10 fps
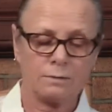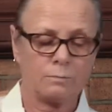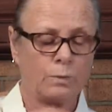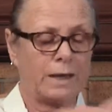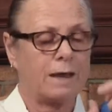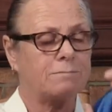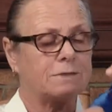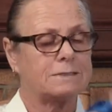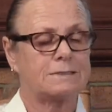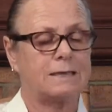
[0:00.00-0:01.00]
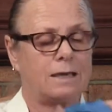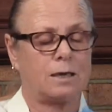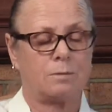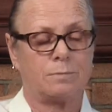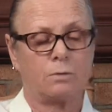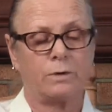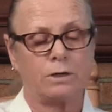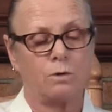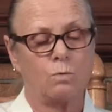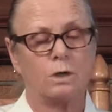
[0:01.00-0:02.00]
we have this seam and we
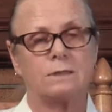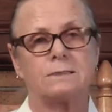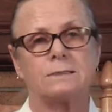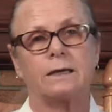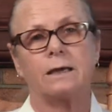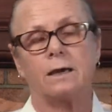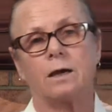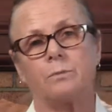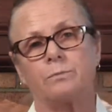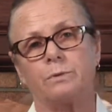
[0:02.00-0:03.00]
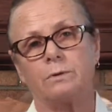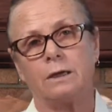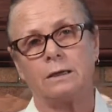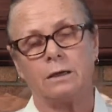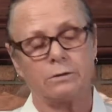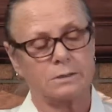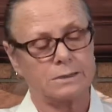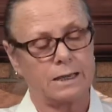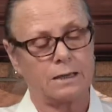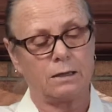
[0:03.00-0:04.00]
don't want it sticking up and
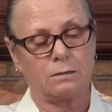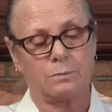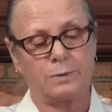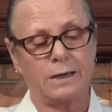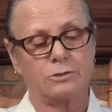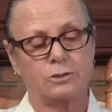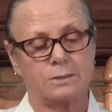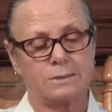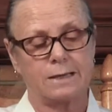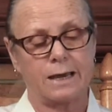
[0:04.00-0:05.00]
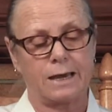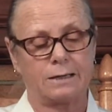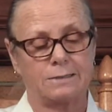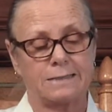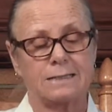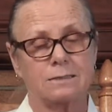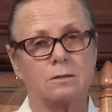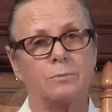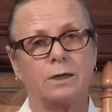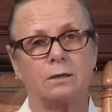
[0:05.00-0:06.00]
irritating the patient's head because that's
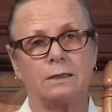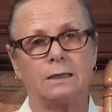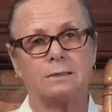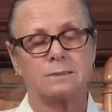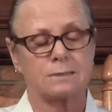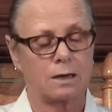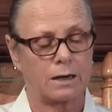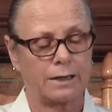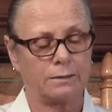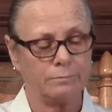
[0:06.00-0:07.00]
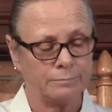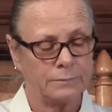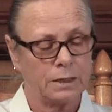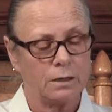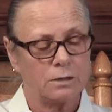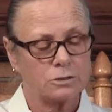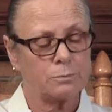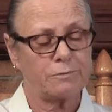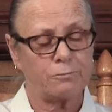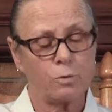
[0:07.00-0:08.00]
going to be on the inside. So
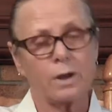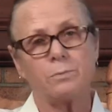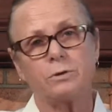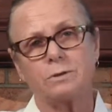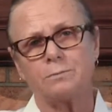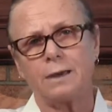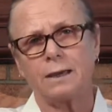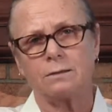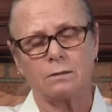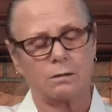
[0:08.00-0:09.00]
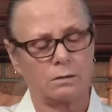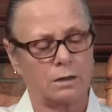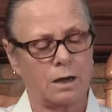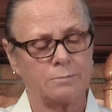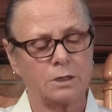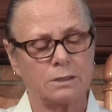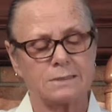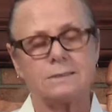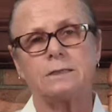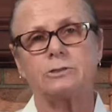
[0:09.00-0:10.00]
before I put the band on, I'm going to
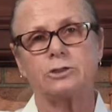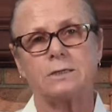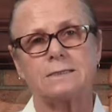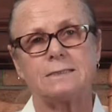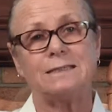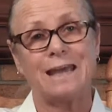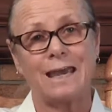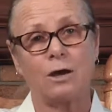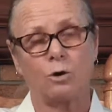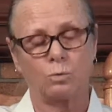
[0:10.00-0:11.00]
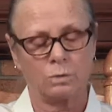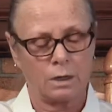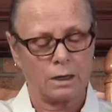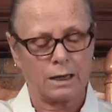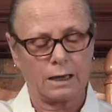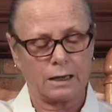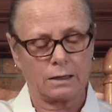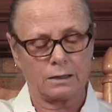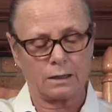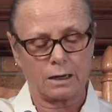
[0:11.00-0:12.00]
stitch this down.
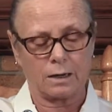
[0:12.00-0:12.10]
And